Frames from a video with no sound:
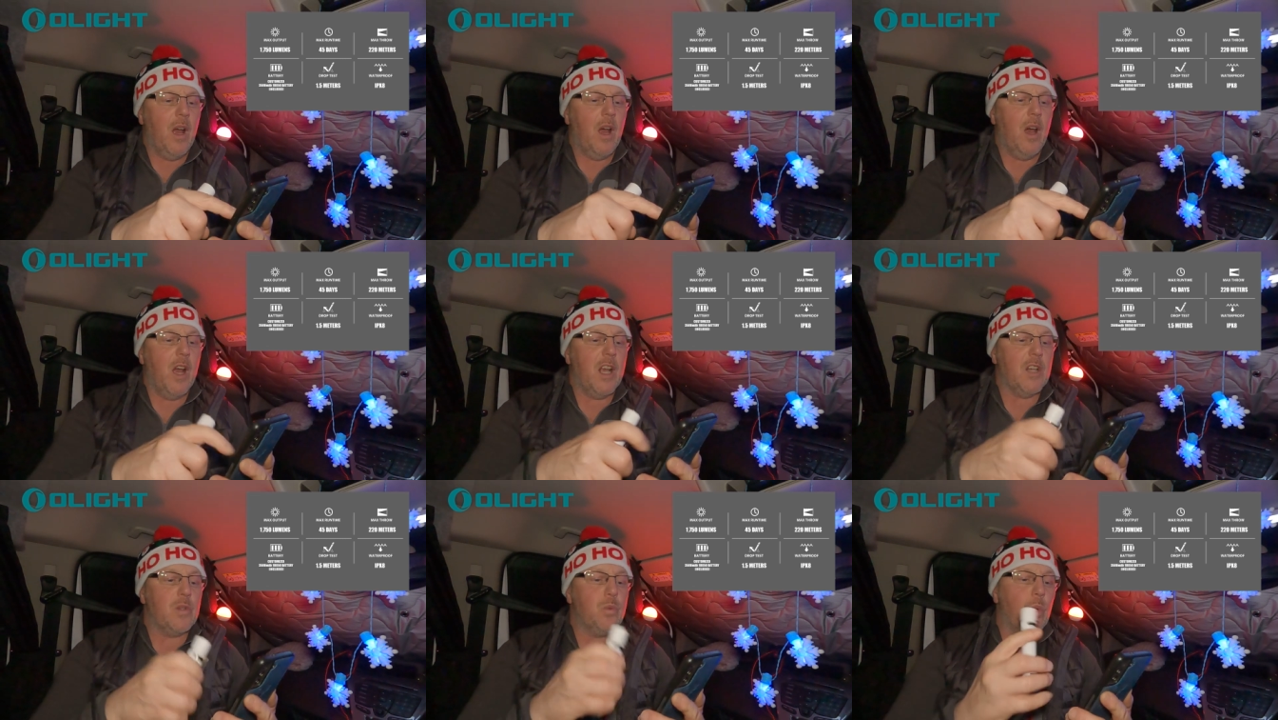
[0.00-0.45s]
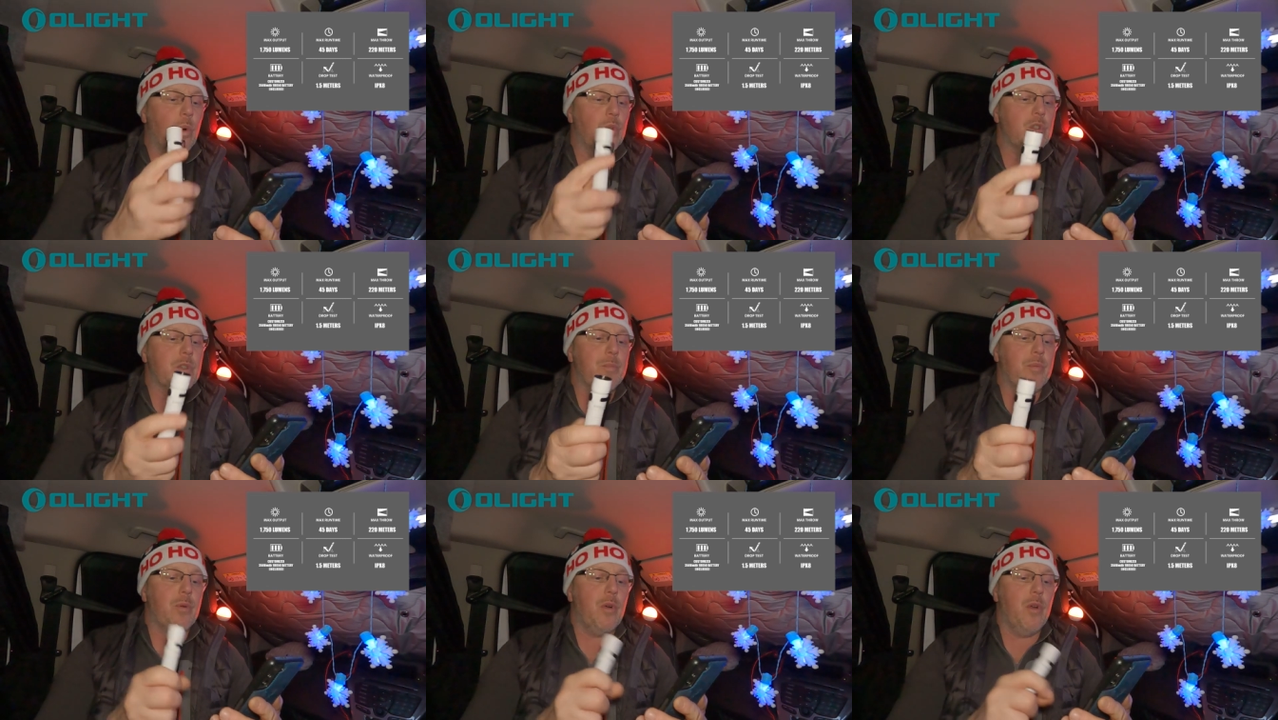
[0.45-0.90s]
It's
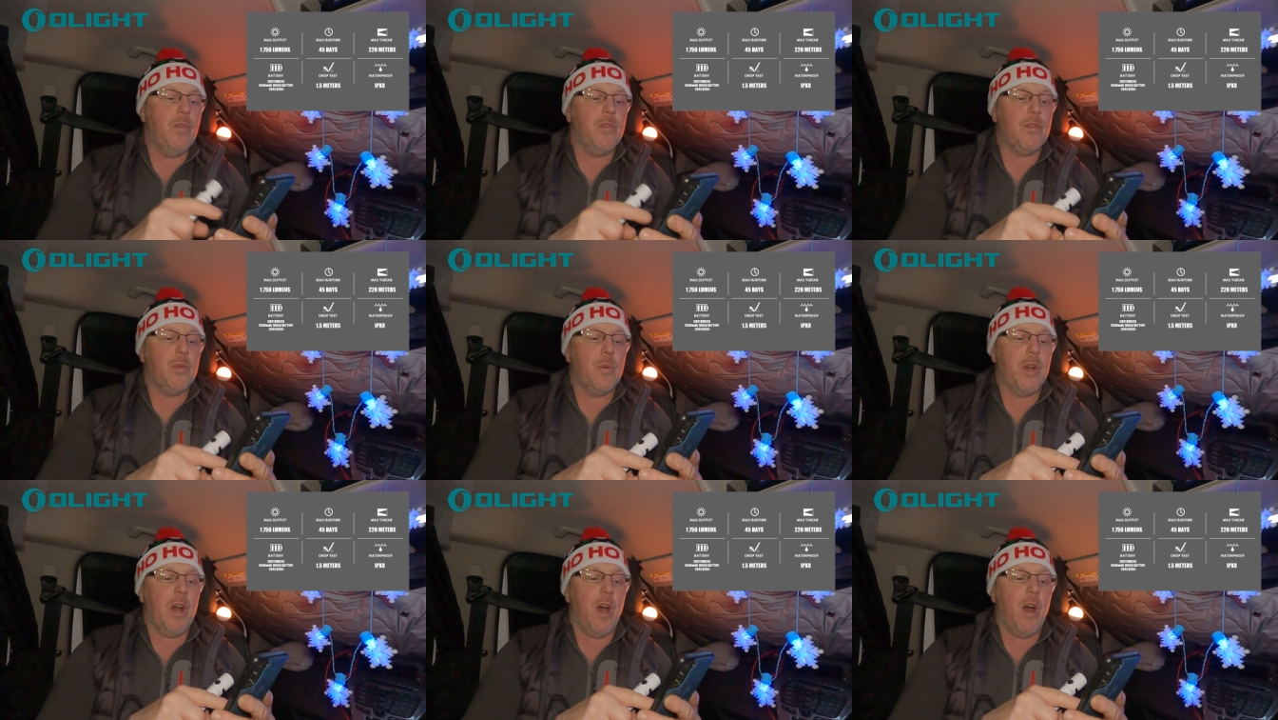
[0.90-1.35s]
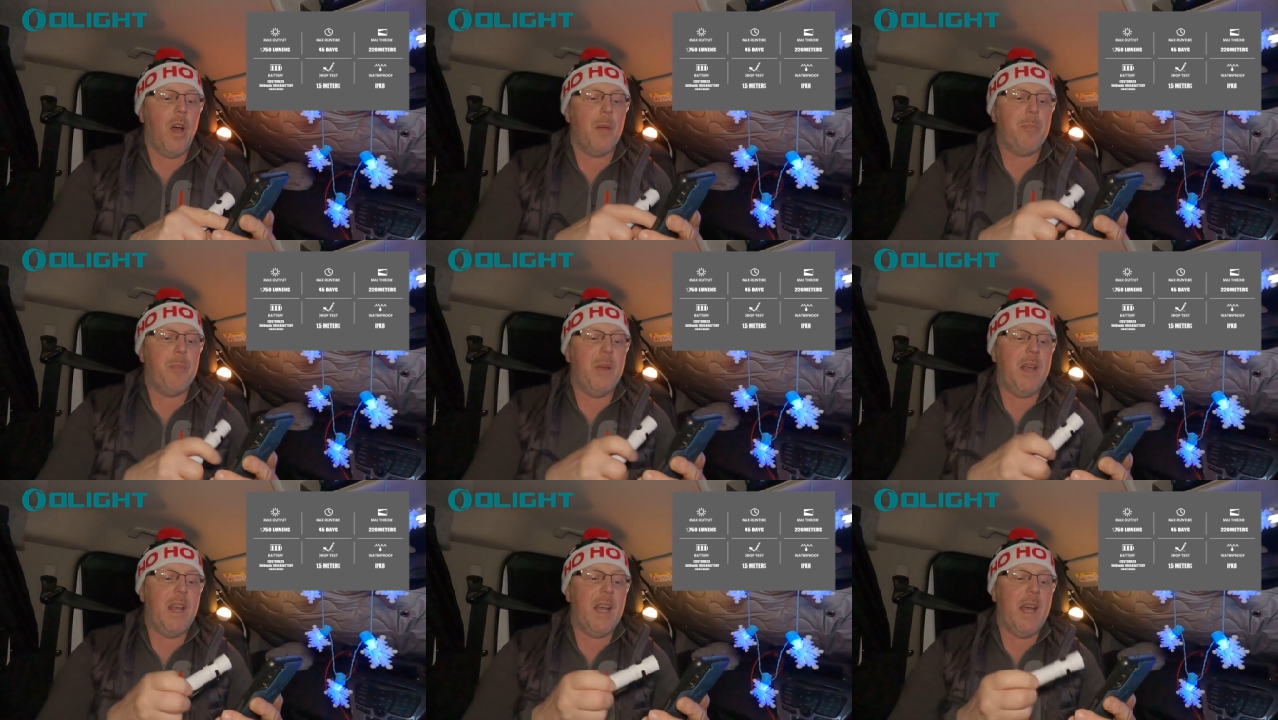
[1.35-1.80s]
waterproof to an
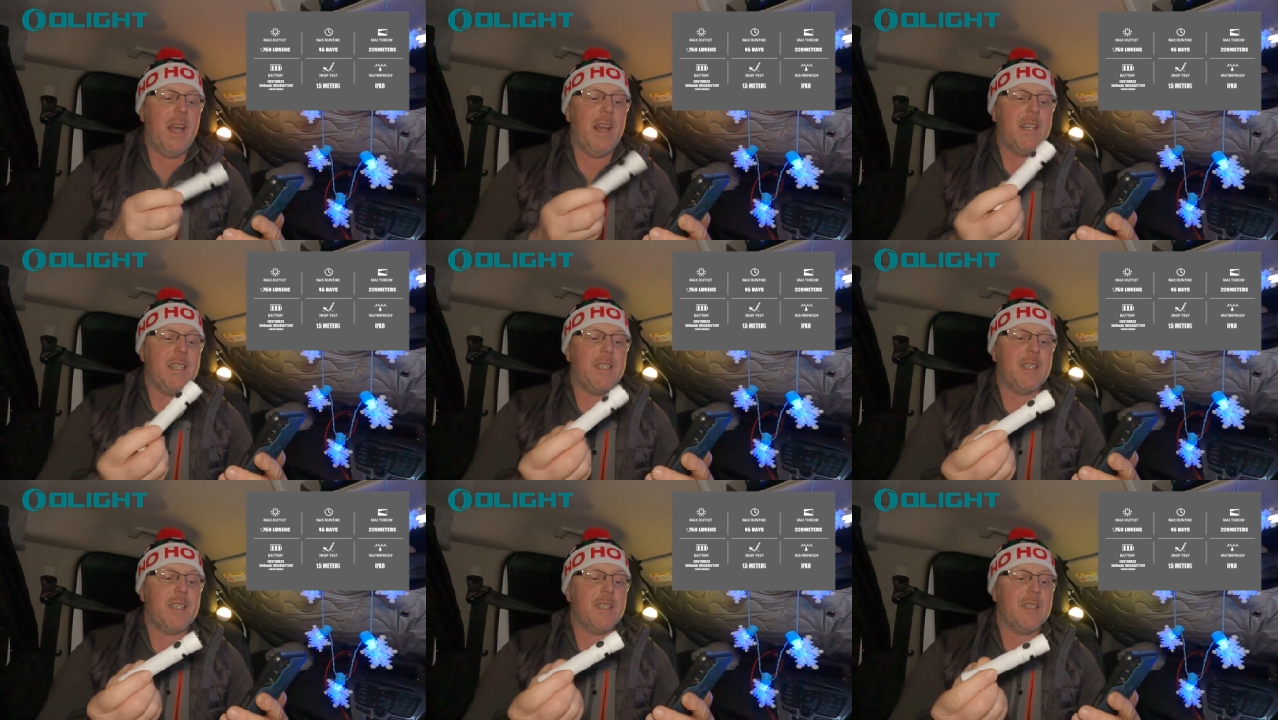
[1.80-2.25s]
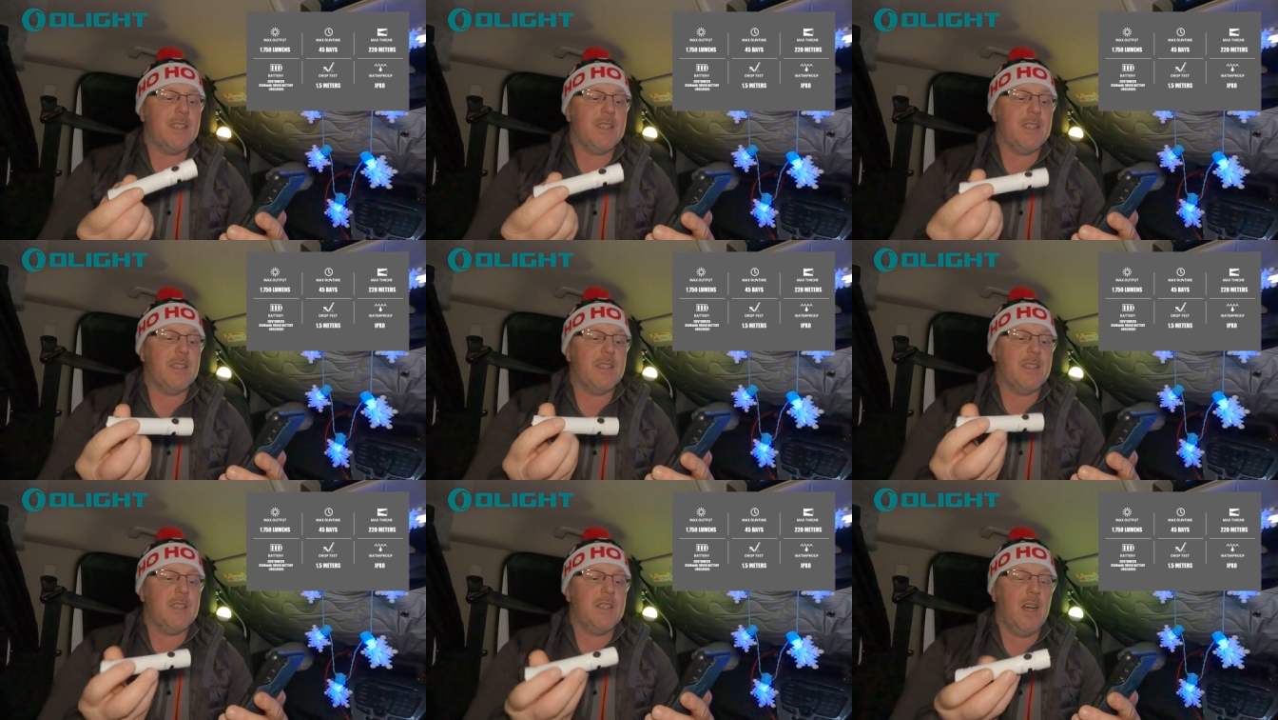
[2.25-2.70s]

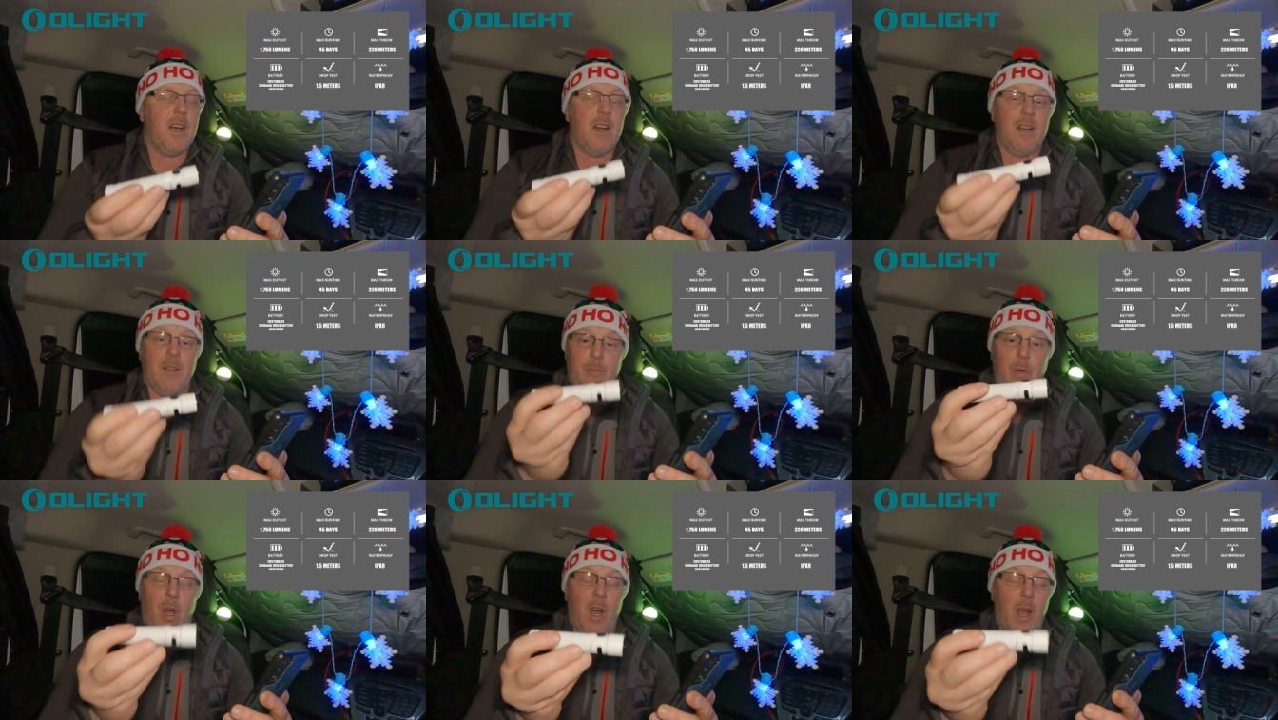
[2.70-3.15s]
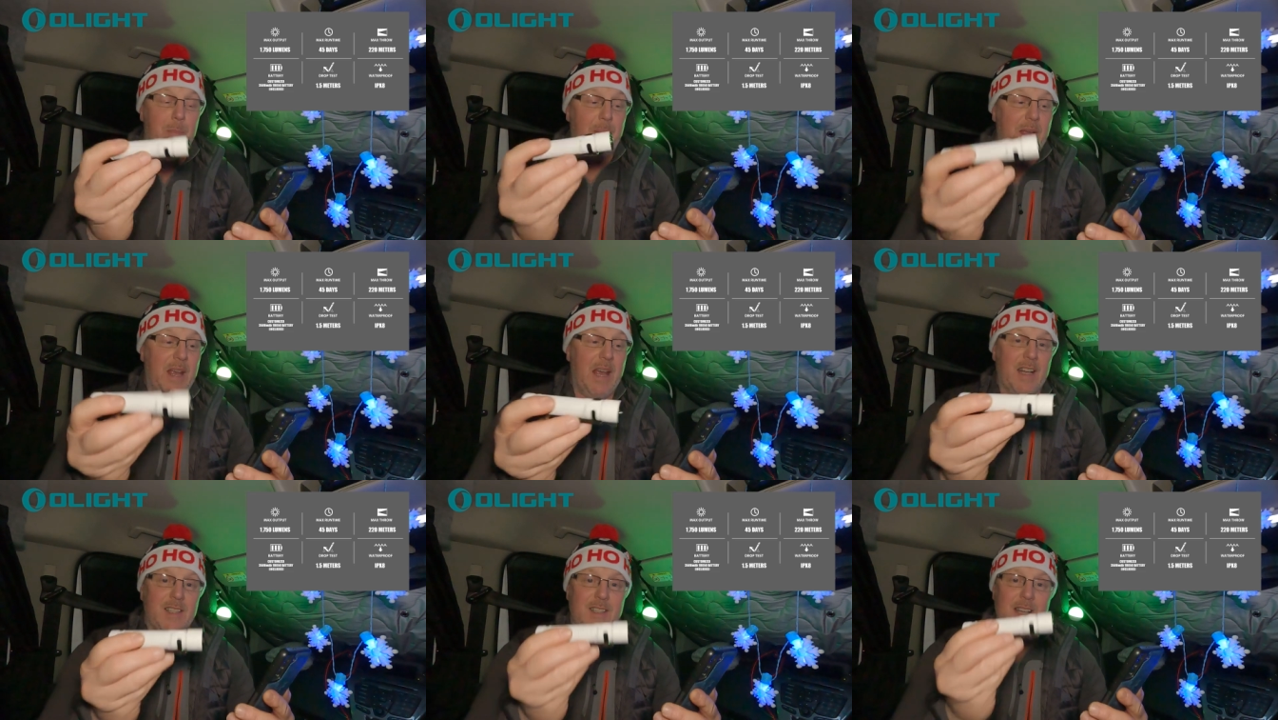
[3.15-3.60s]

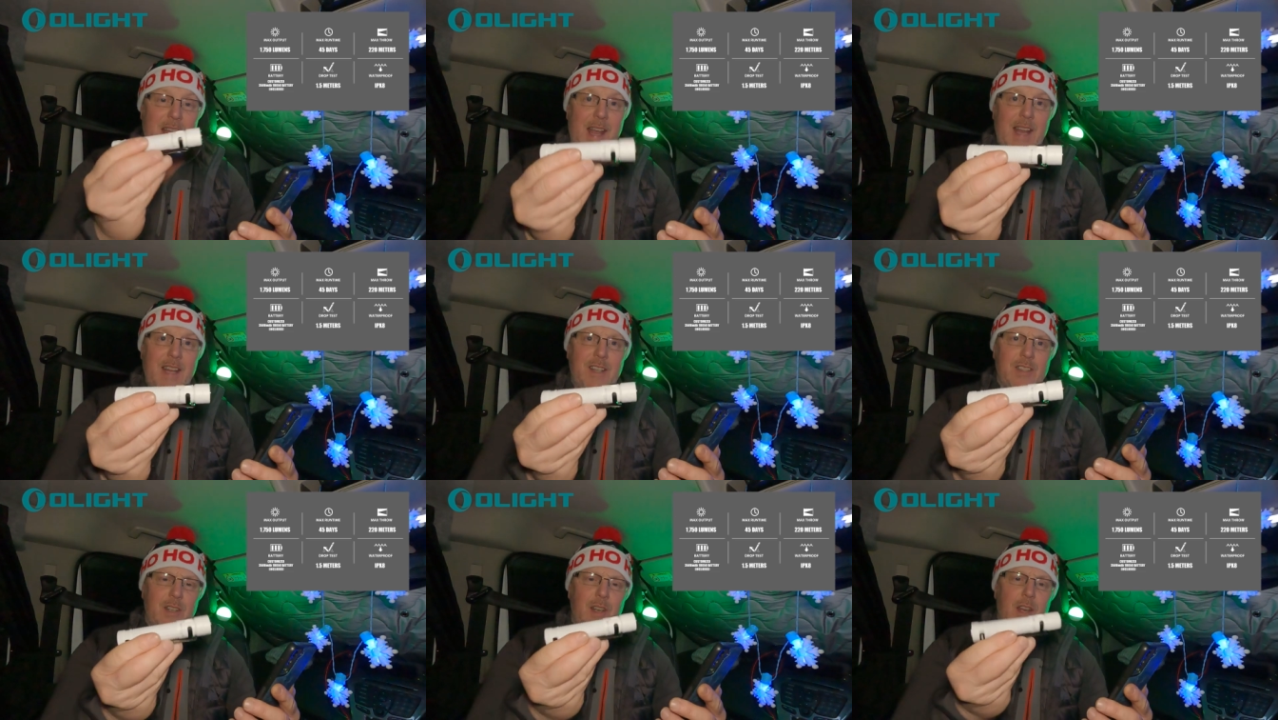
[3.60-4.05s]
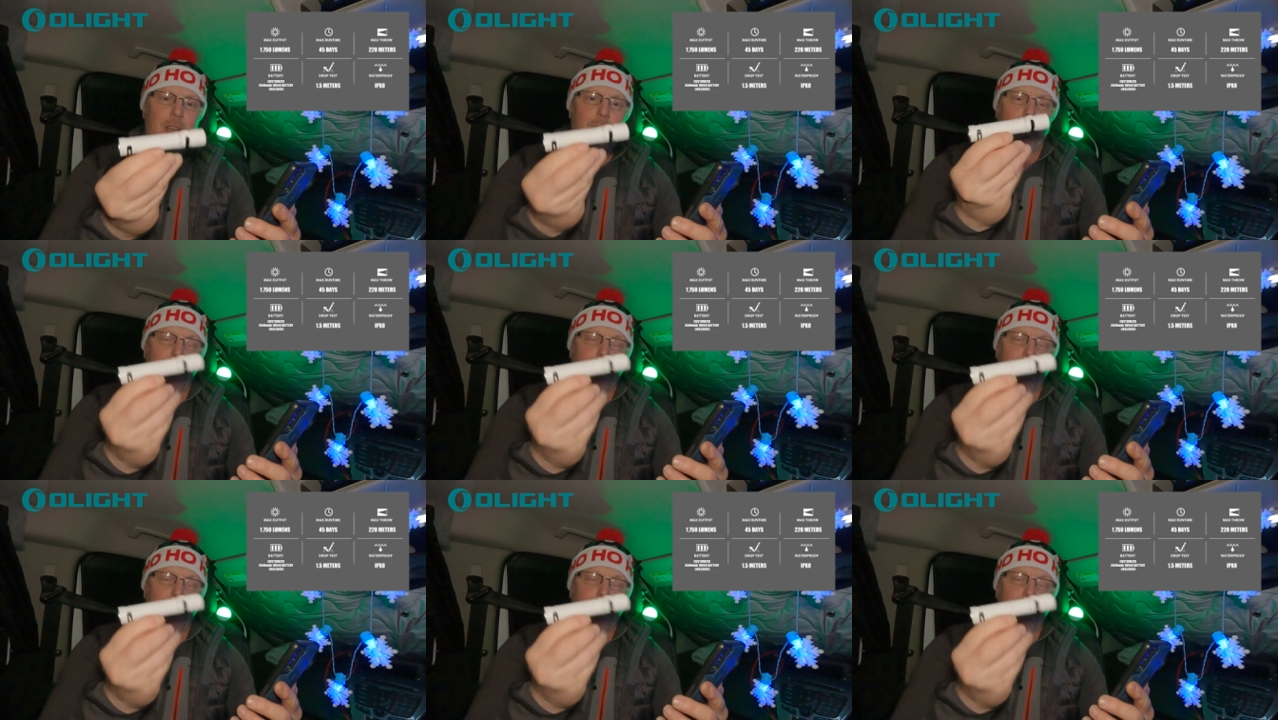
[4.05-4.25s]
IPX8,